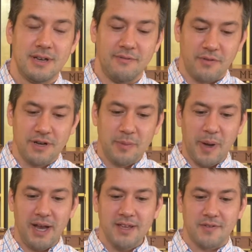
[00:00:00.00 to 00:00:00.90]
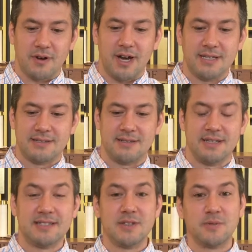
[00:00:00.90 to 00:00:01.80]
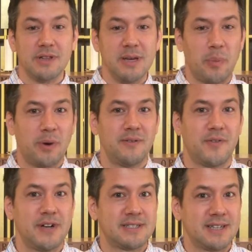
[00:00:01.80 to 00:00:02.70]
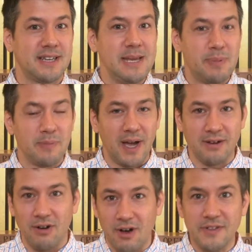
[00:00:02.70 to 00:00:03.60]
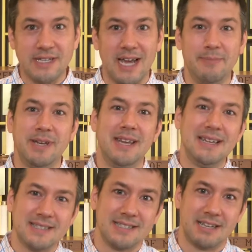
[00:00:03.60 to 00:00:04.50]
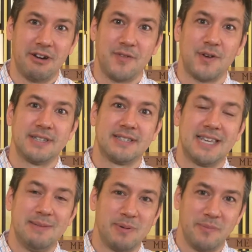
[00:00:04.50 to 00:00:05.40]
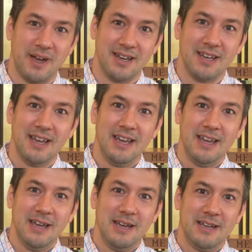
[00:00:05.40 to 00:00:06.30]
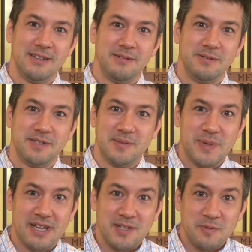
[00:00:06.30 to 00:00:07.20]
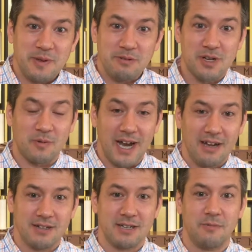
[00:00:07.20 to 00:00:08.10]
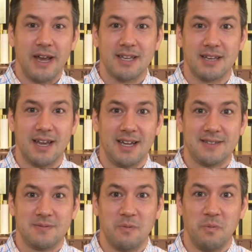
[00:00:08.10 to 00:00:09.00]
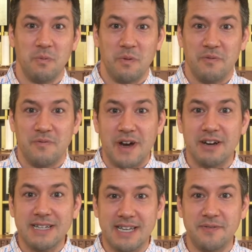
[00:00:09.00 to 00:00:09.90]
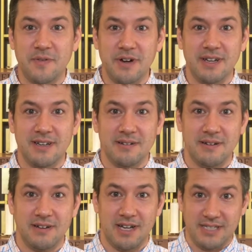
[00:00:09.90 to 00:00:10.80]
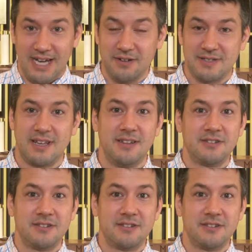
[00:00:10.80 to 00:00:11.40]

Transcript: For in the body of Christ, this is really important for us to keep in mind all the time and necessary for us to keep in mind, just because when we look around and recognize we're very different on the outside.